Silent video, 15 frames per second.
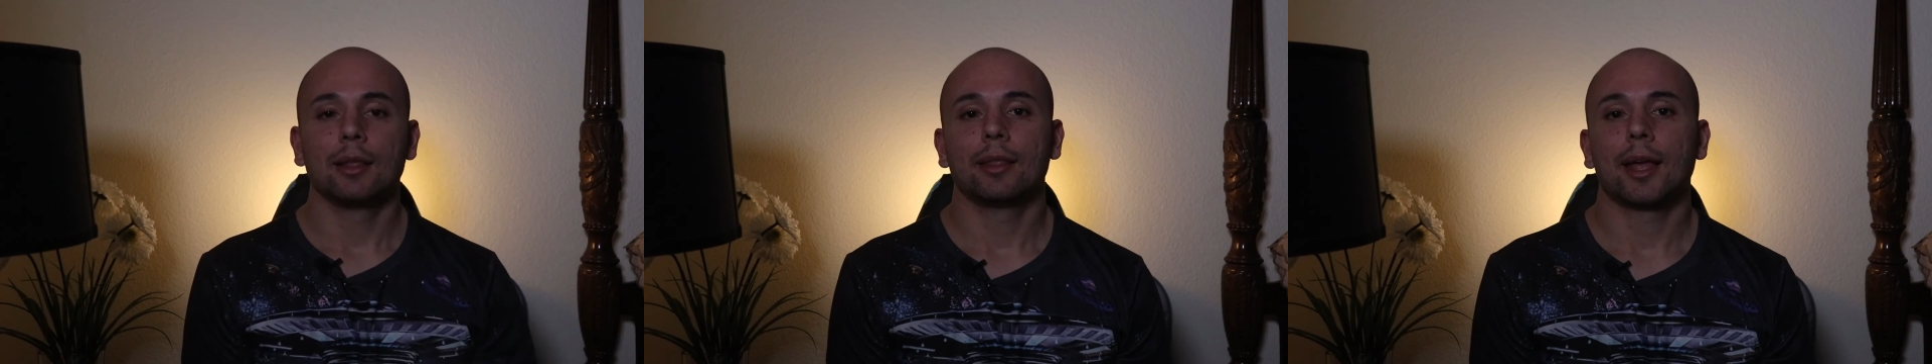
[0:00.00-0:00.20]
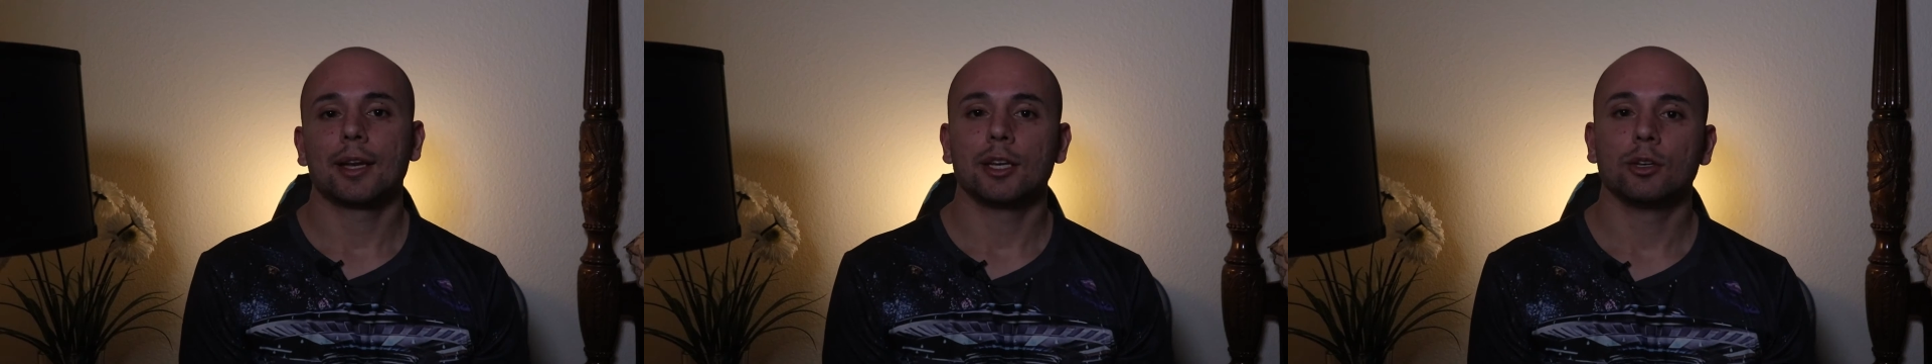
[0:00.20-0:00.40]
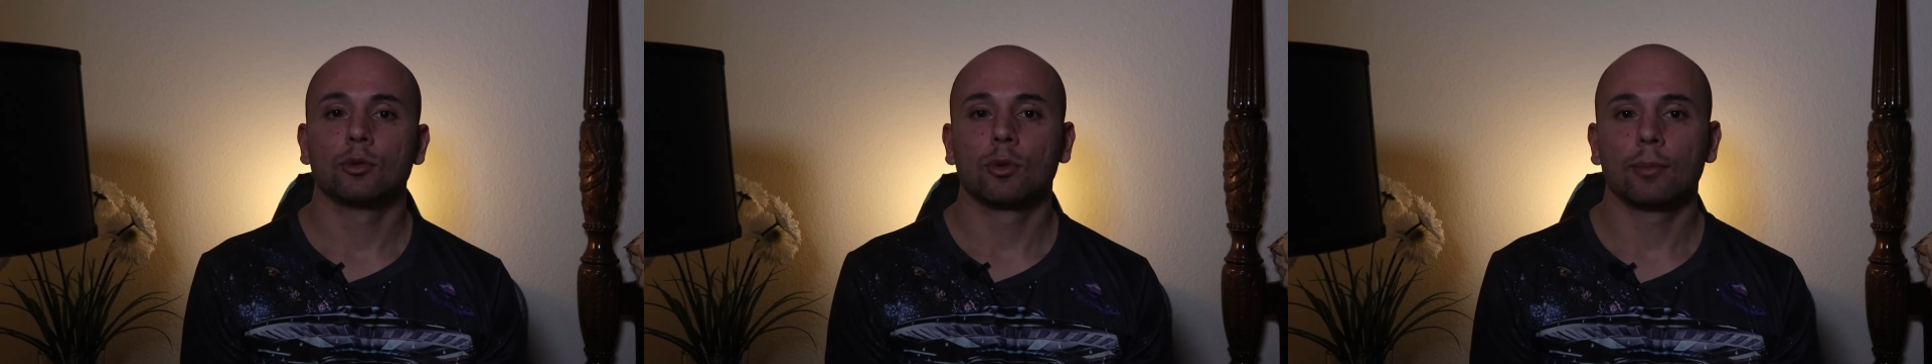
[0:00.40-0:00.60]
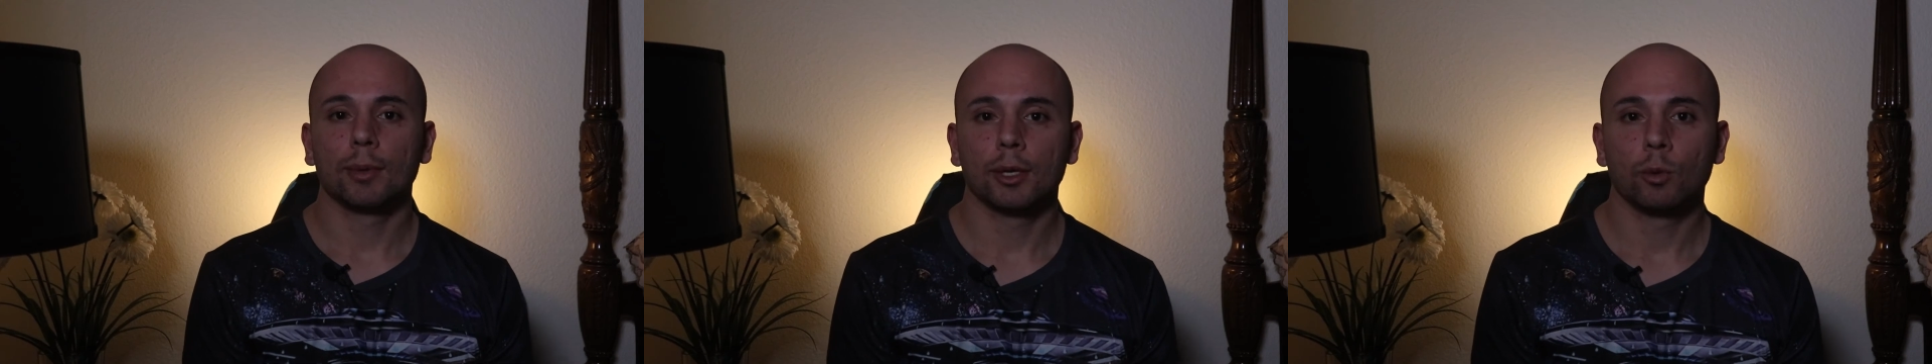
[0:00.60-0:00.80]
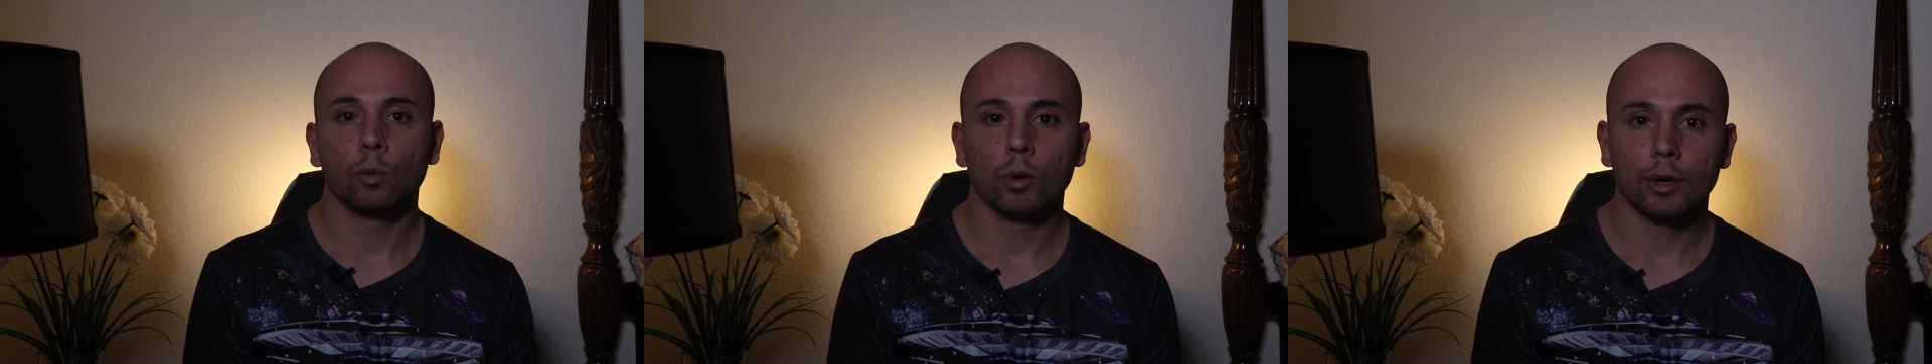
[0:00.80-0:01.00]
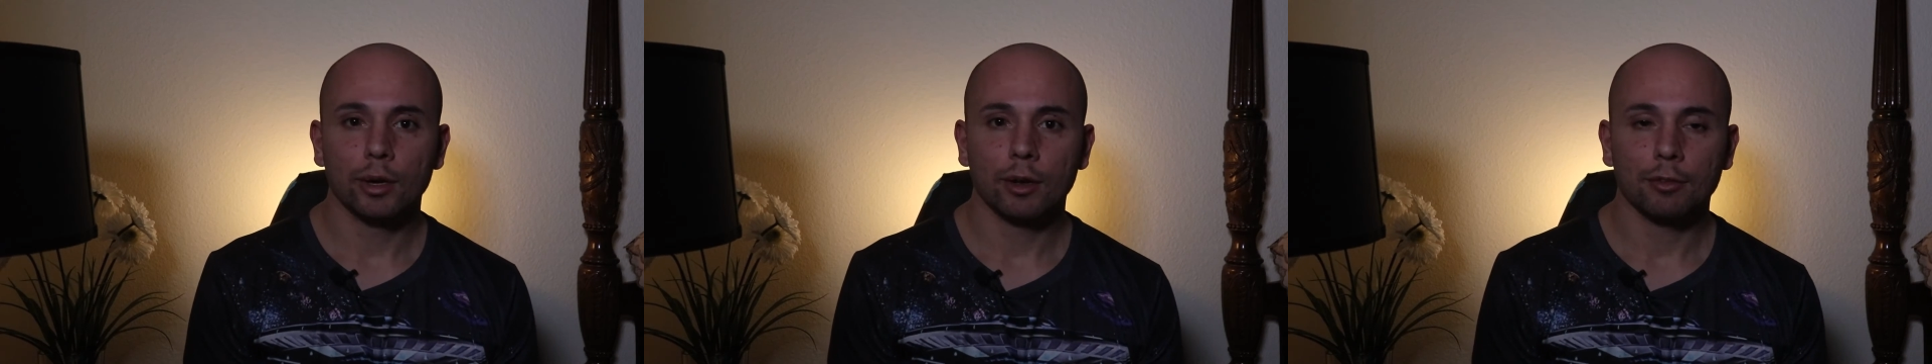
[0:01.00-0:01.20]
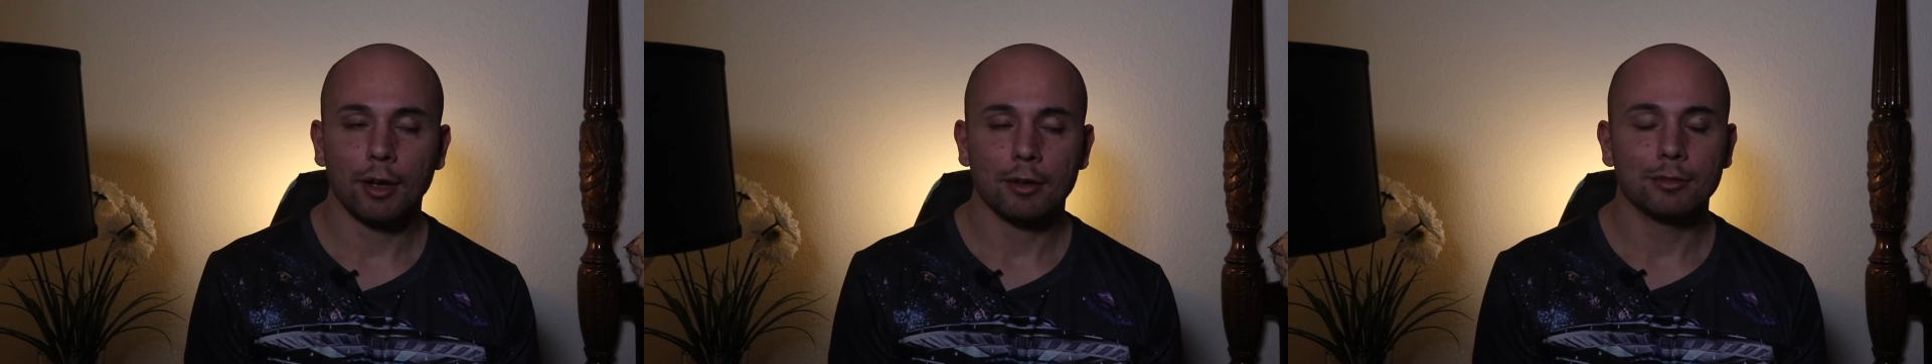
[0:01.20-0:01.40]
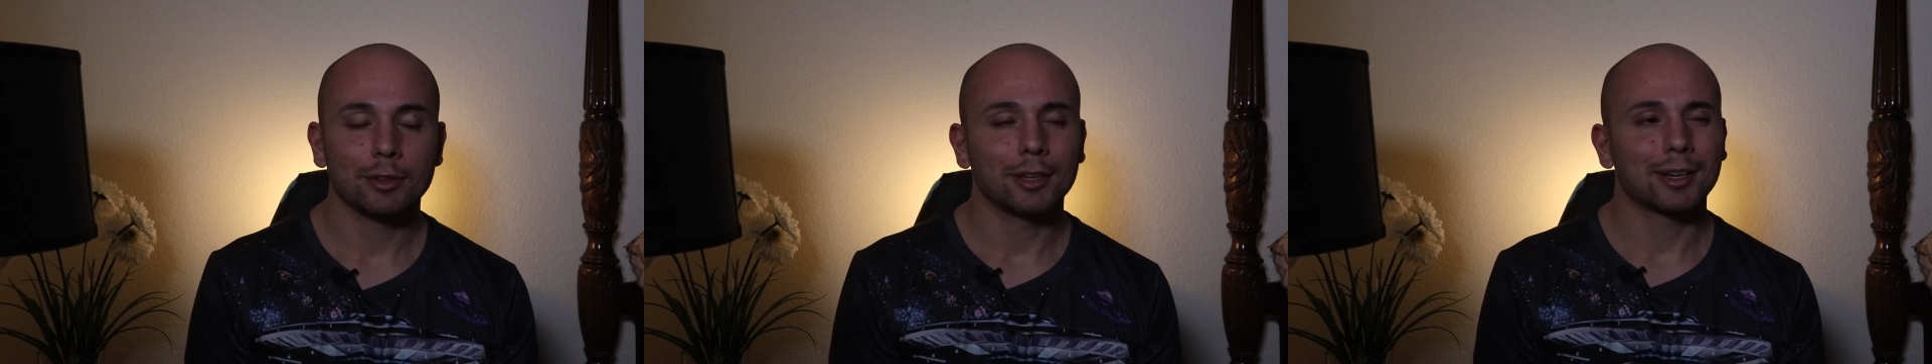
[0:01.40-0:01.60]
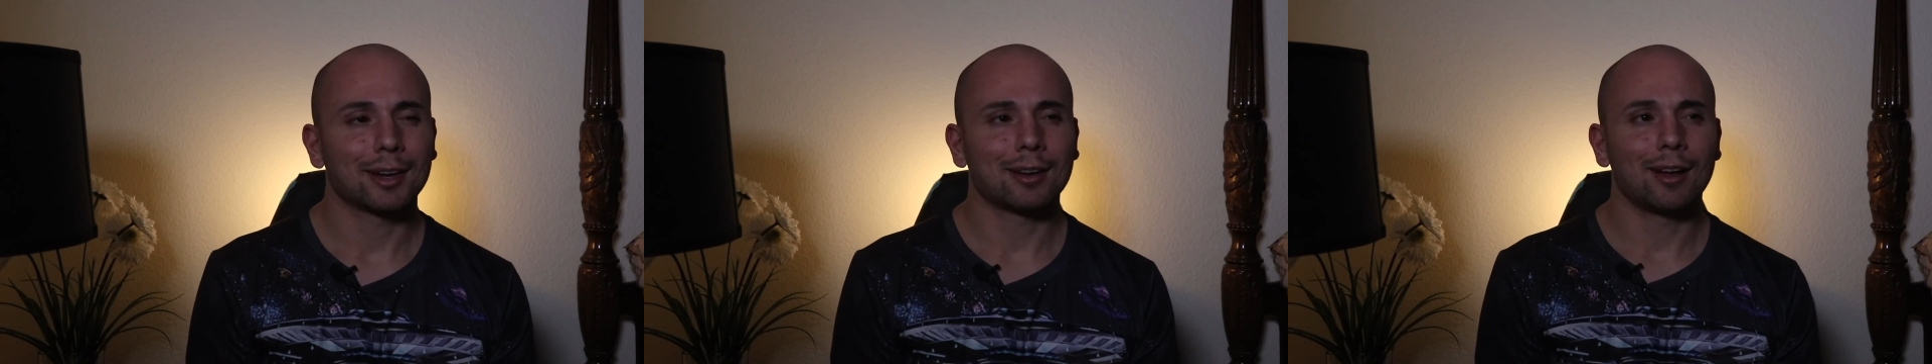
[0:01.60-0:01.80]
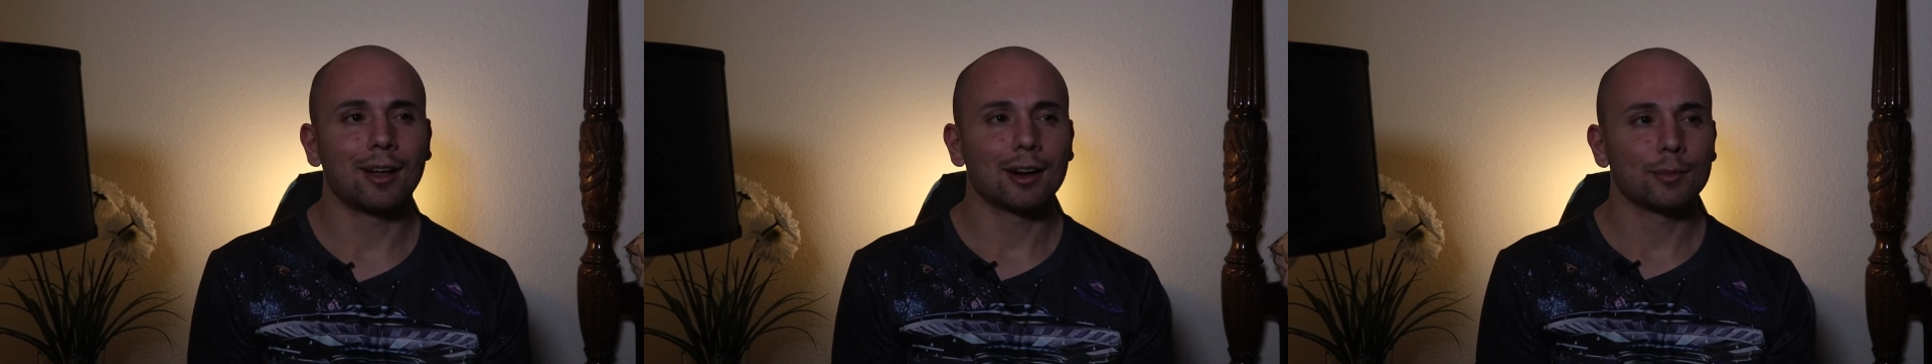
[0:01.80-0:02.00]
that he normally wouldn't have. I feel like
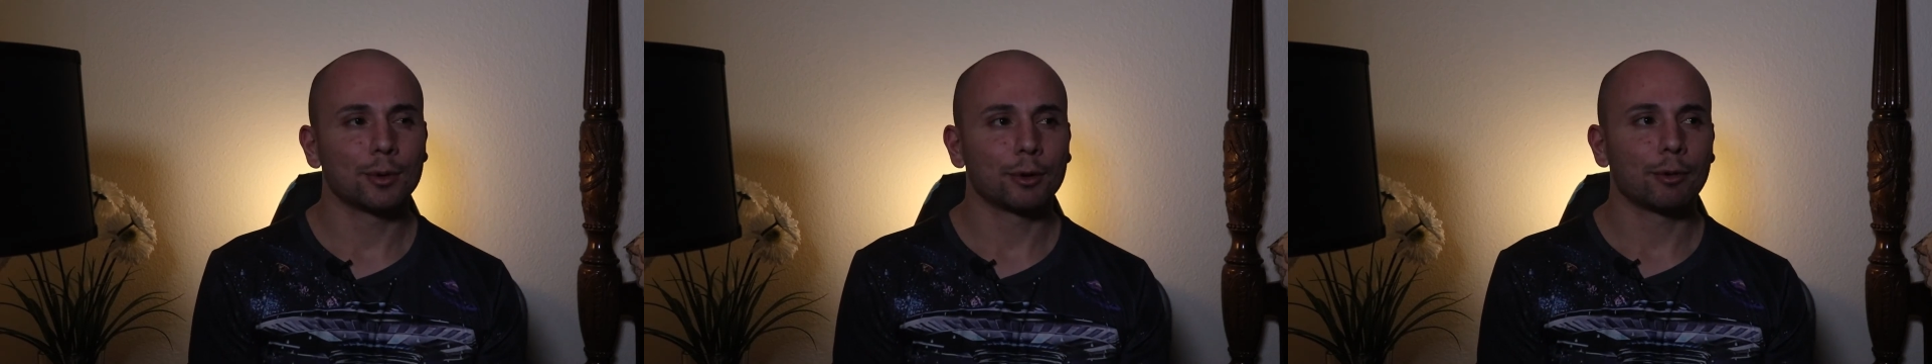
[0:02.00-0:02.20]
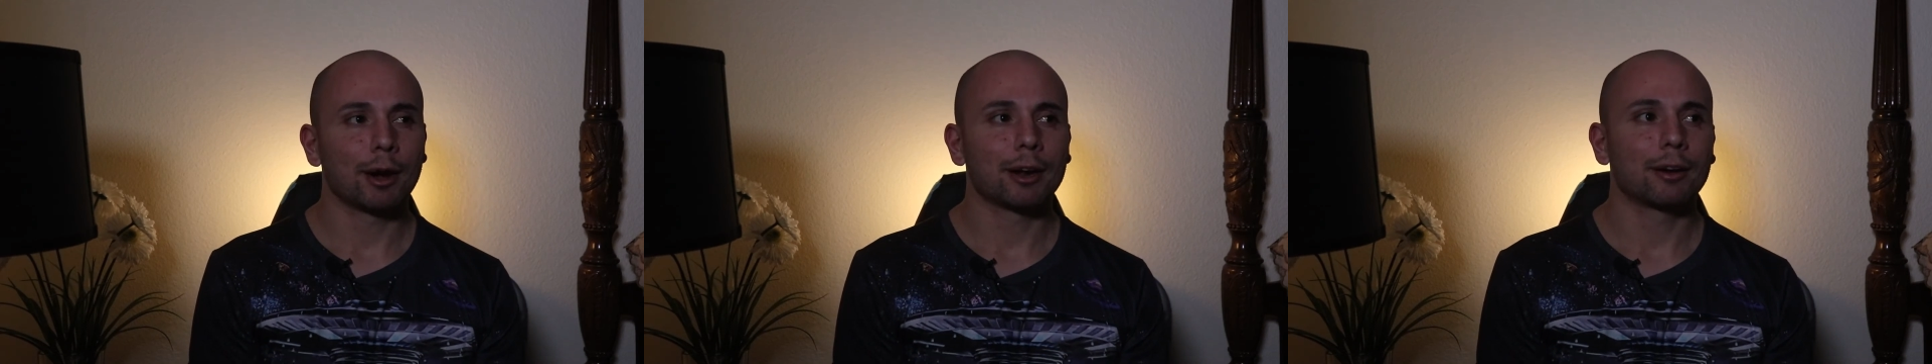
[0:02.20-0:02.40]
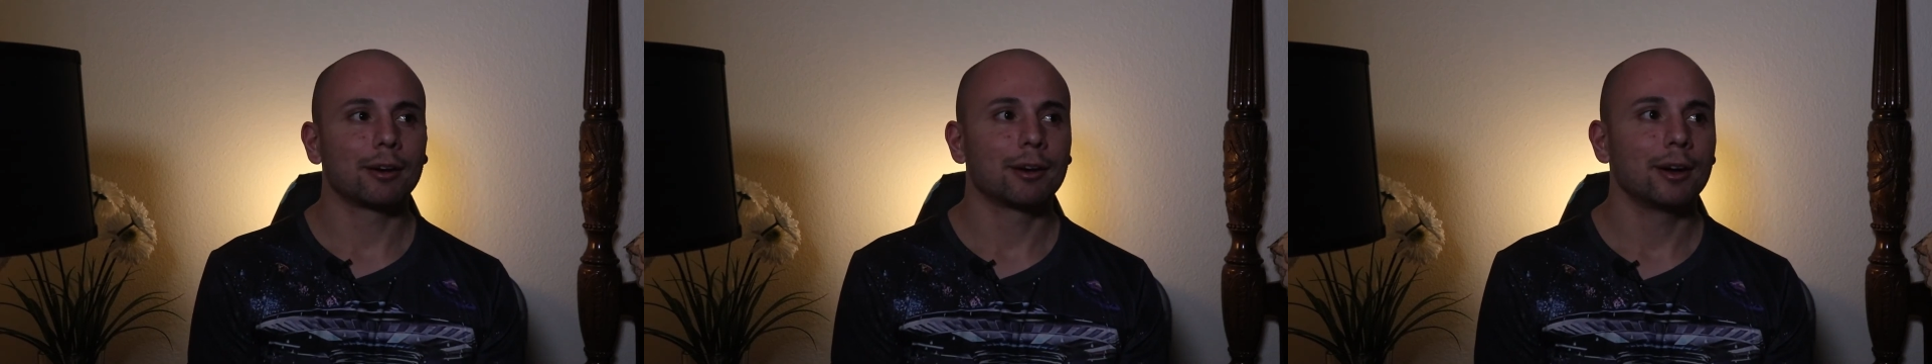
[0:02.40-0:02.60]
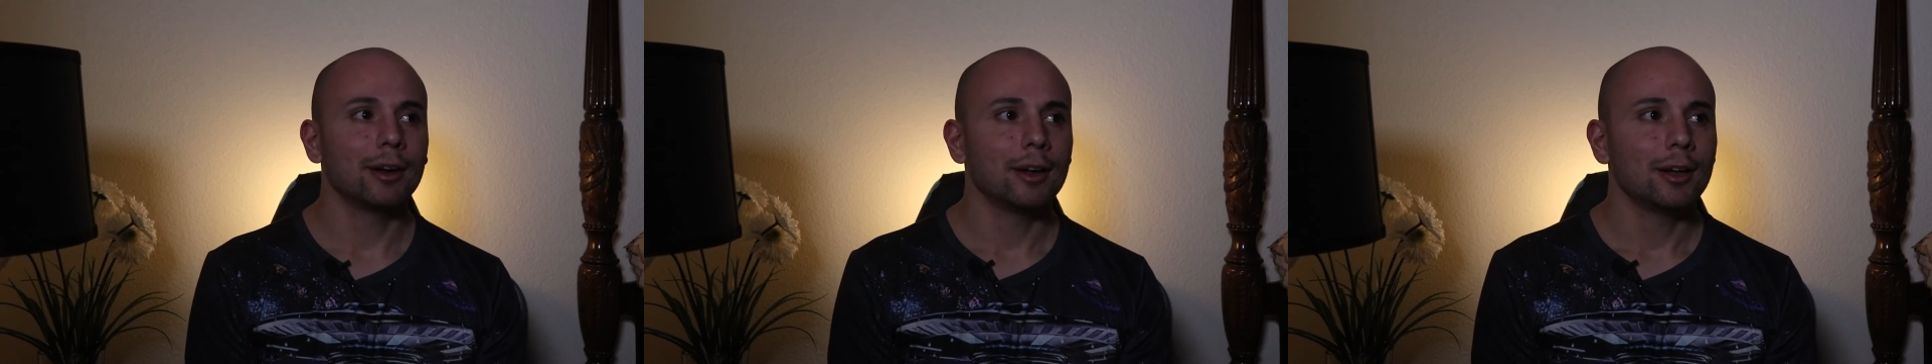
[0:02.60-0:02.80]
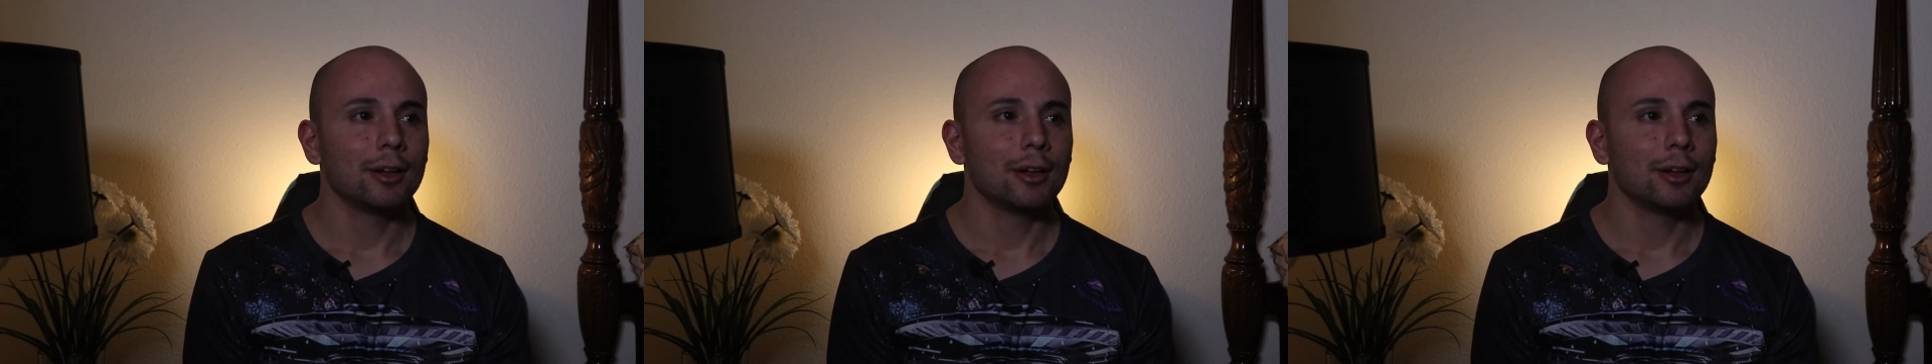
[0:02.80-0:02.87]
a Conor McGregor,